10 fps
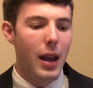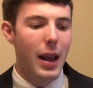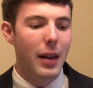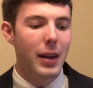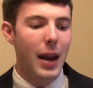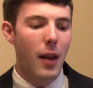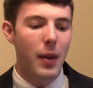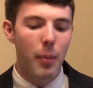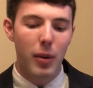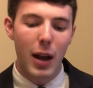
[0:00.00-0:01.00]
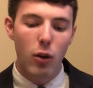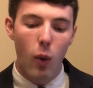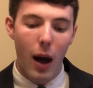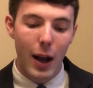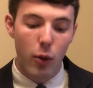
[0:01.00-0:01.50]
Indiana then plays
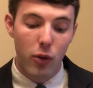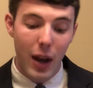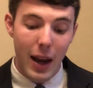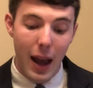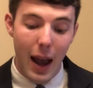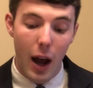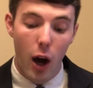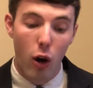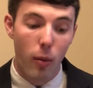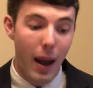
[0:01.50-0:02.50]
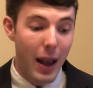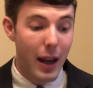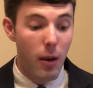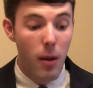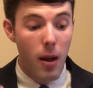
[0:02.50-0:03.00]
Ohio State at home.
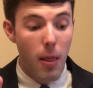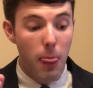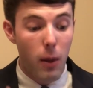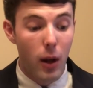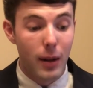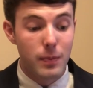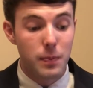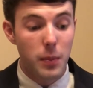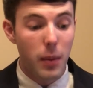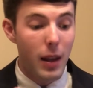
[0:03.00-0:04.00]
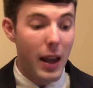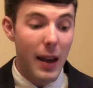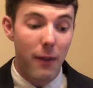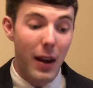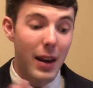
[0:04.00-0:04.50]
And look,
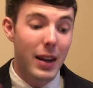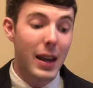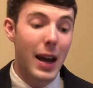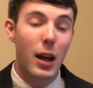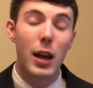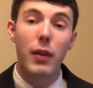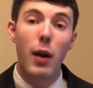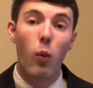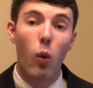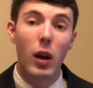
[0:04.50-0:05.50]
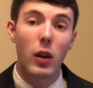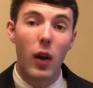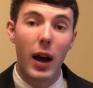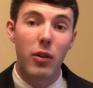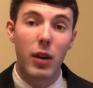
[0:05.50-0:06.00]
if Indiana is a
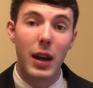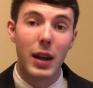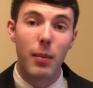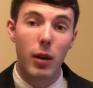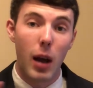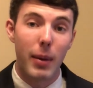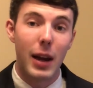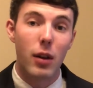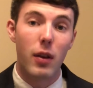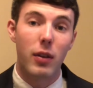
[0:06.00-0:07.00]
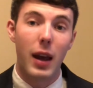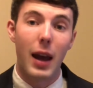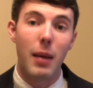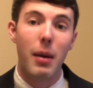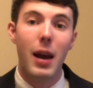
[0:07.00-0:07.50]
one-loss team coming into this
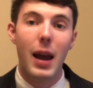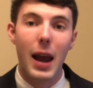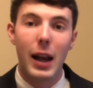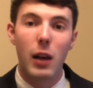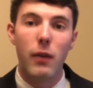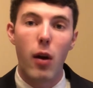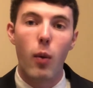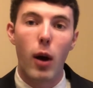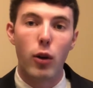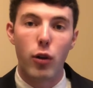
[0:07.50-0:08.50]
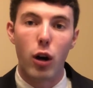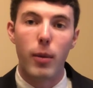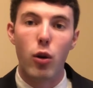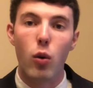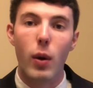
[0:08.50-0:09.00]
game, it can very well
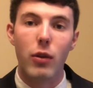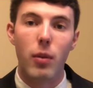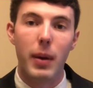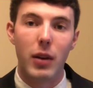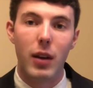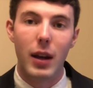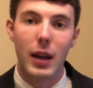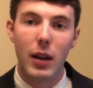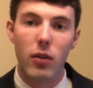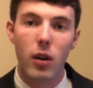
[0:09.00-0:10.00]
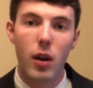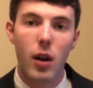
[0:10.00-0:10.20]
determine who wins the Big Ten East.